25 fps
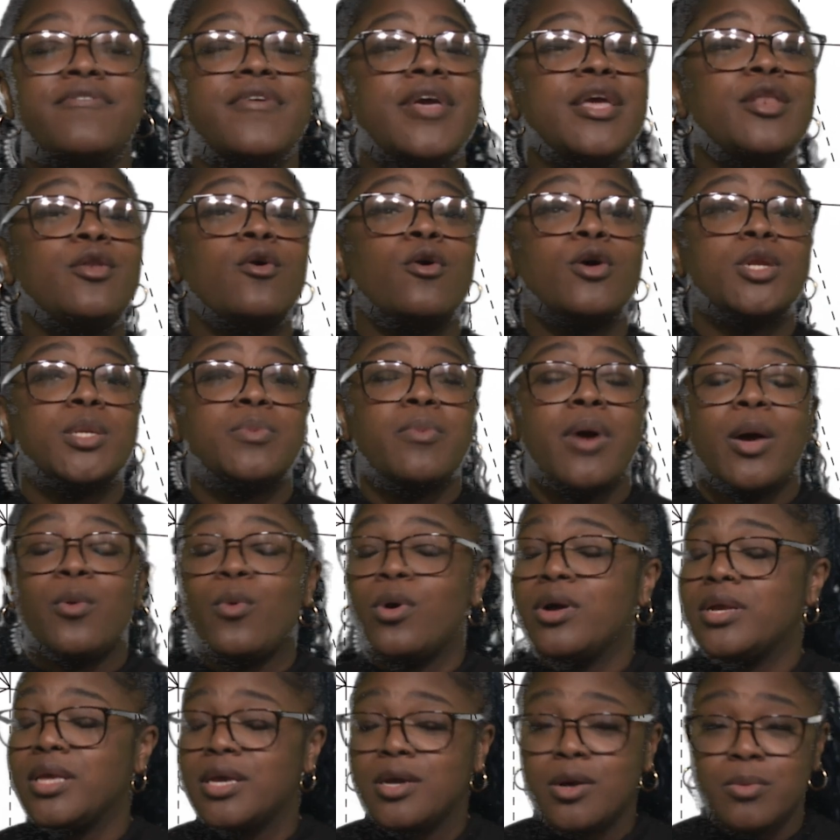fear not, my
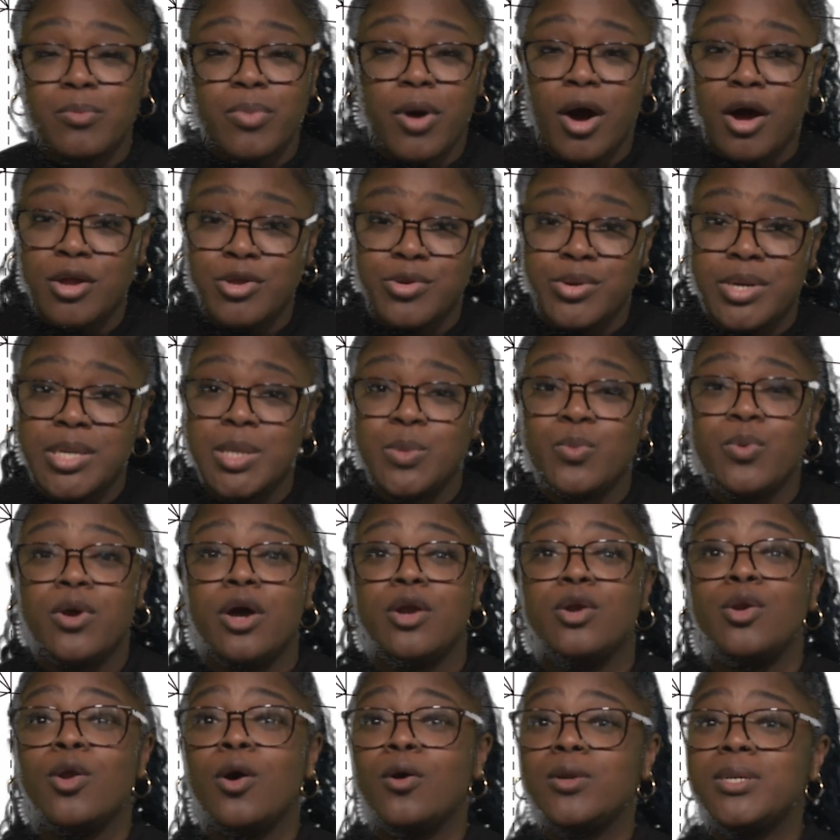wonky compadres, we
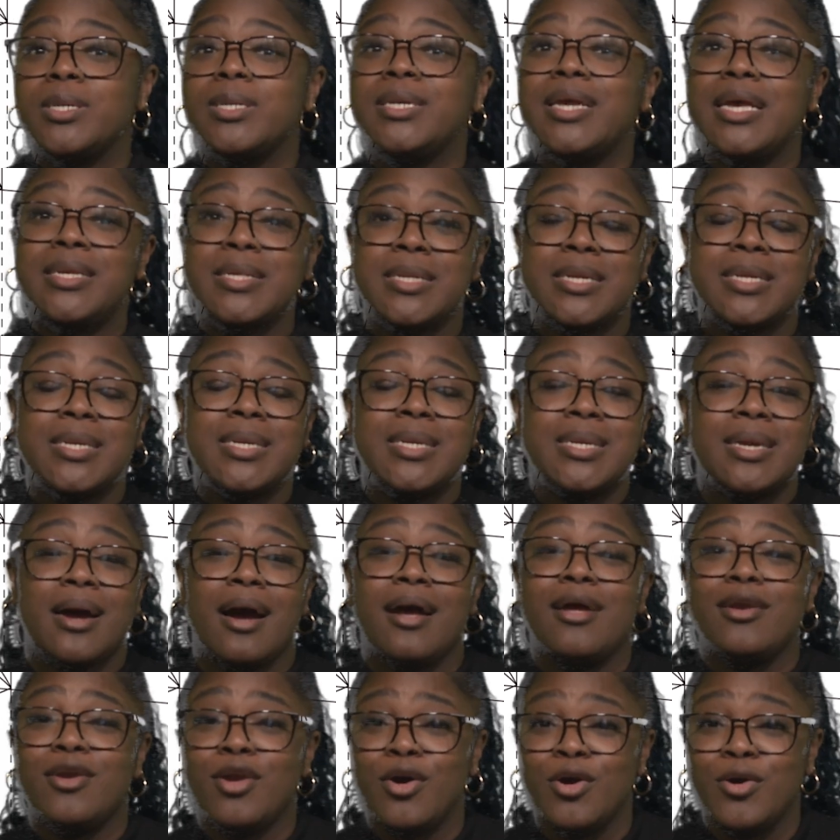are not destined to
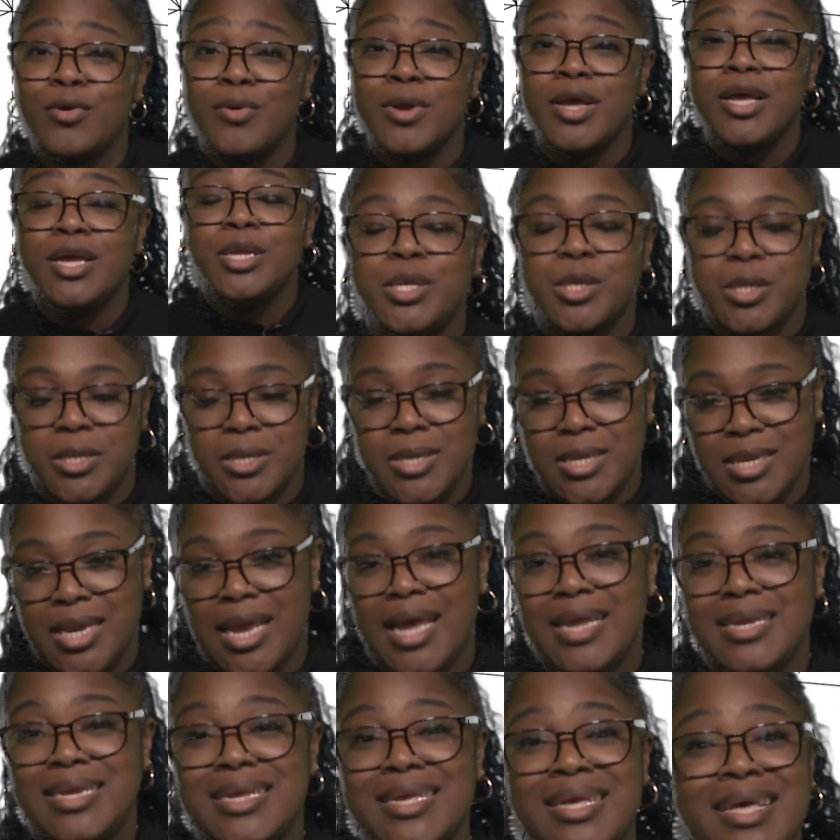die alone just
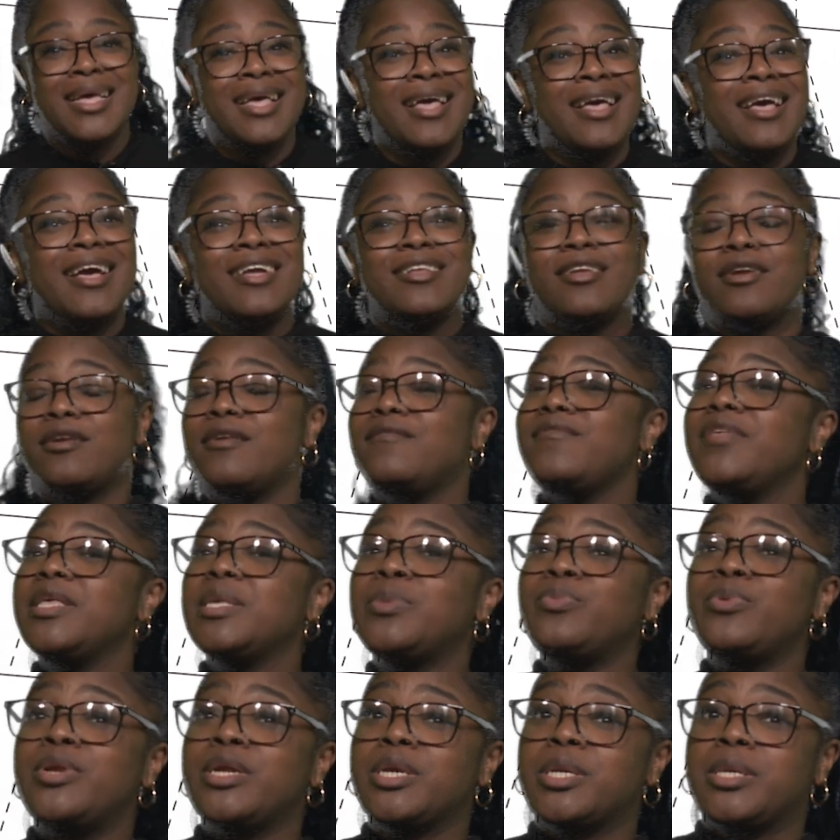yet. None of
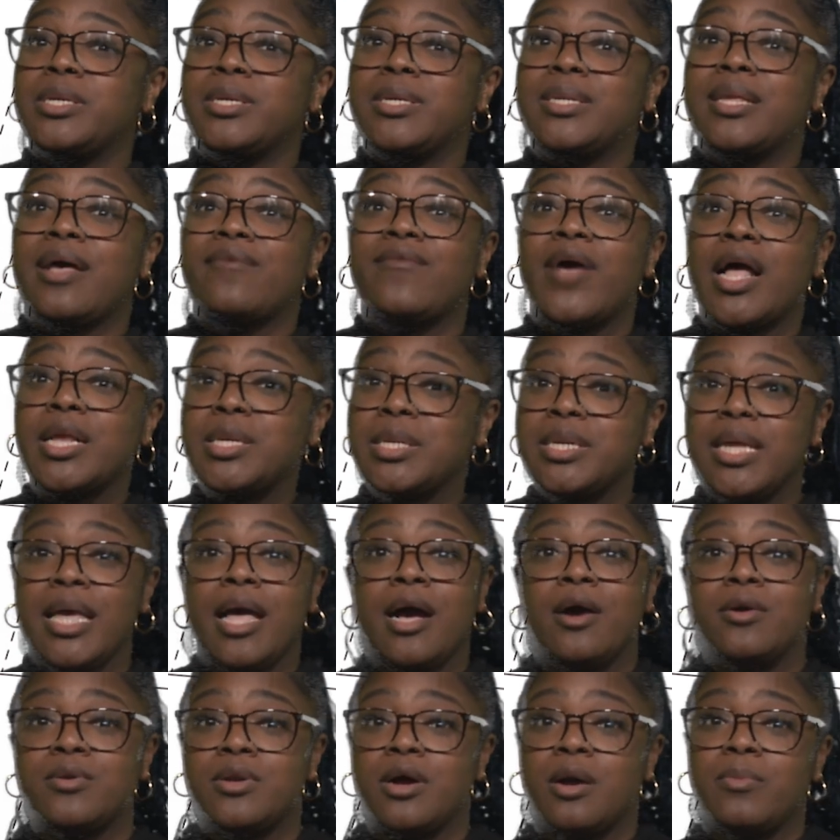these predictions have actually
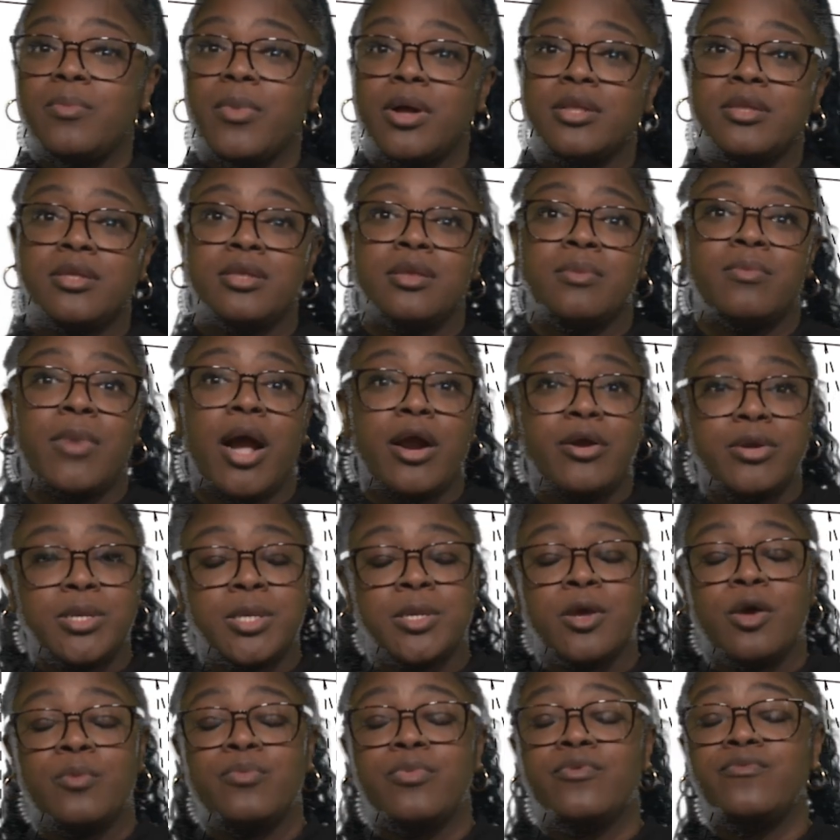held up under the
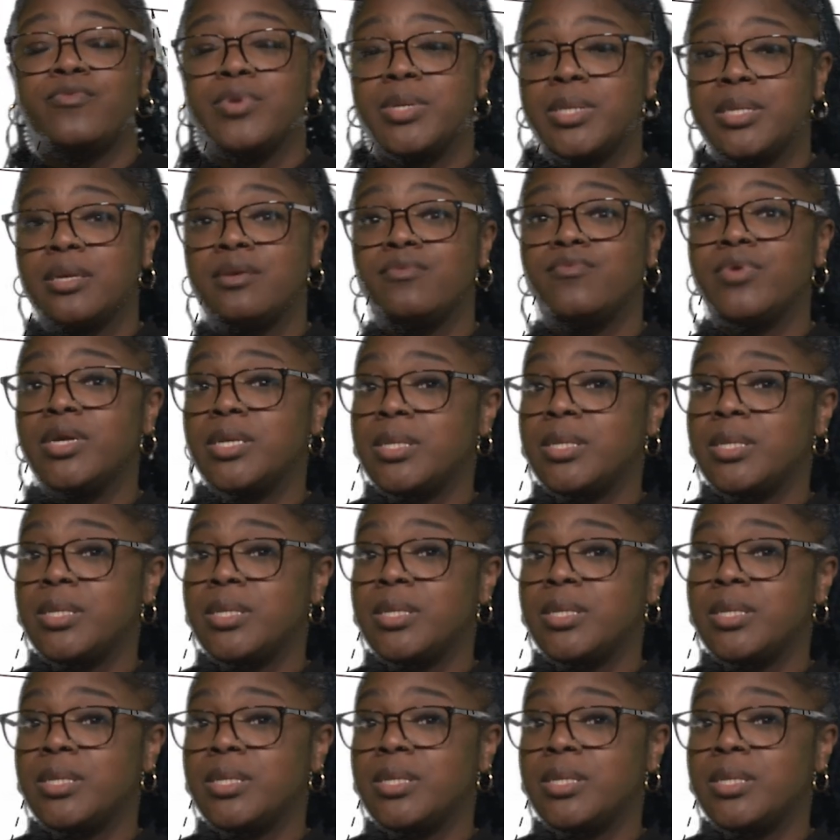microscope of recent